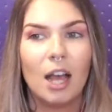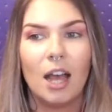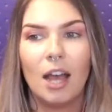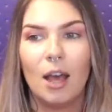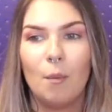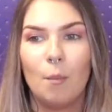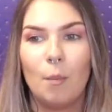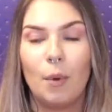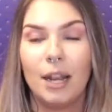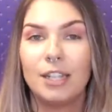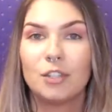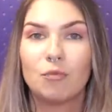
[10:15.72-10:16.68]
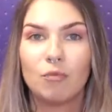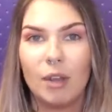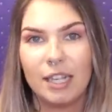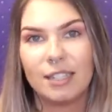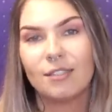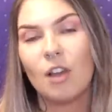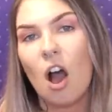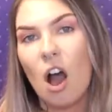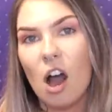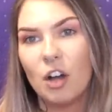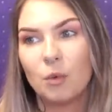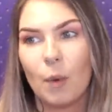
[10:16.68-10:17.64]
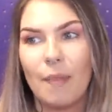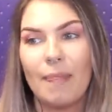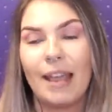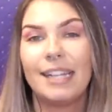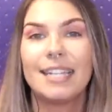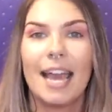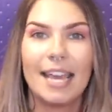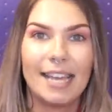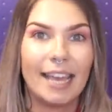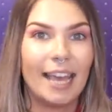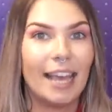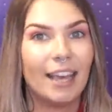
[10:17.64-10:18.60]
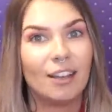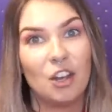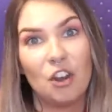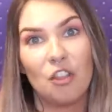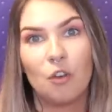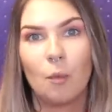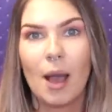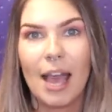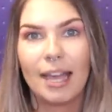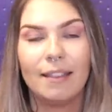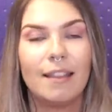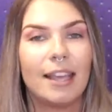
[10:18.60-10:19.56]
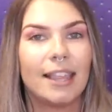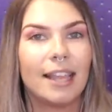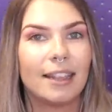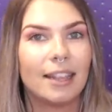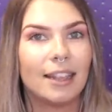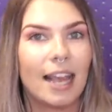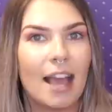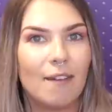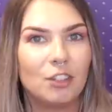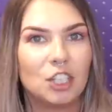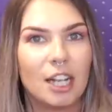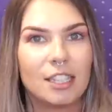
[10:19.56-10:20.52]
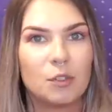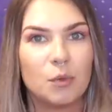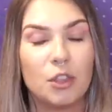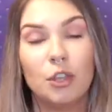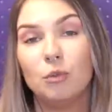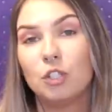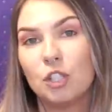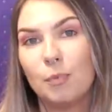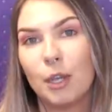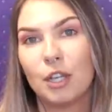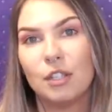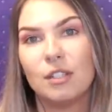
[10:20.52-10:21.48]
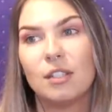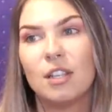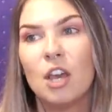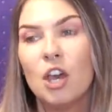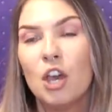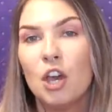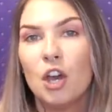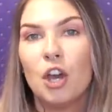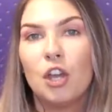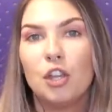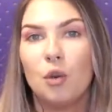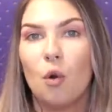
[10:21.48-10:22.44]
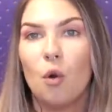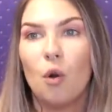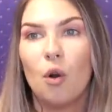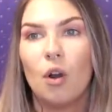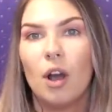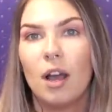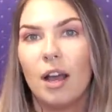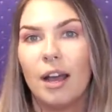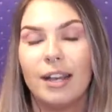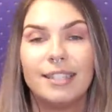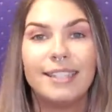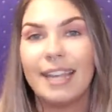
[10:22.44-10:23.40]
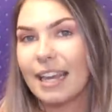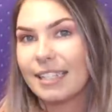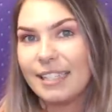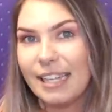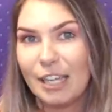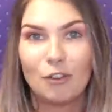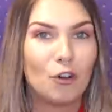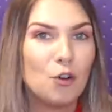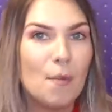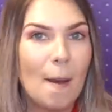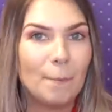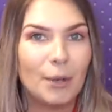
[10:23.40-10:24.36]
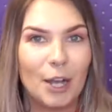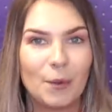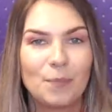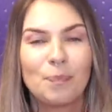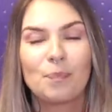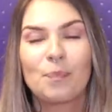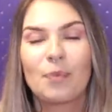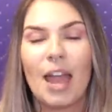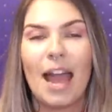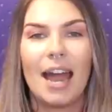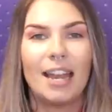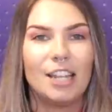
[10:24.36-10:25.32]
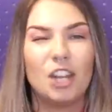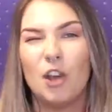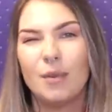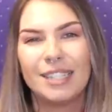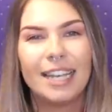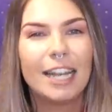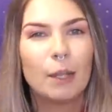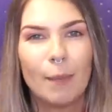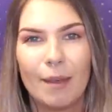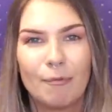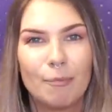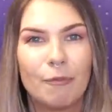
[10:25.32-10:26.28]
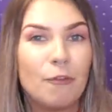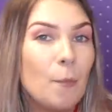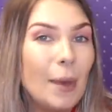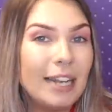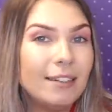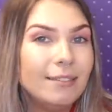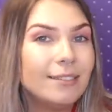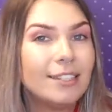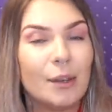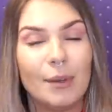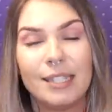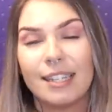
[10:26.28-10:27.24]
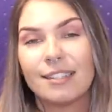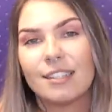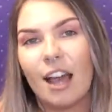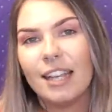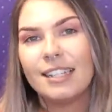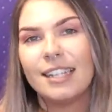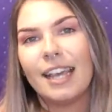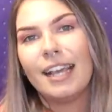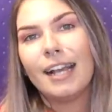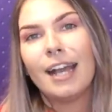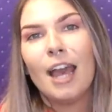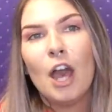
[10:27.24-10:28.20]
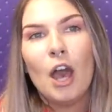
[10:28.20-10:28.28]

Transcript: um, but it's it's hard when they take it another way and they think that they have a chance with you just because you're a sexy crew member and you know it's a little bit forbidden so it's exciting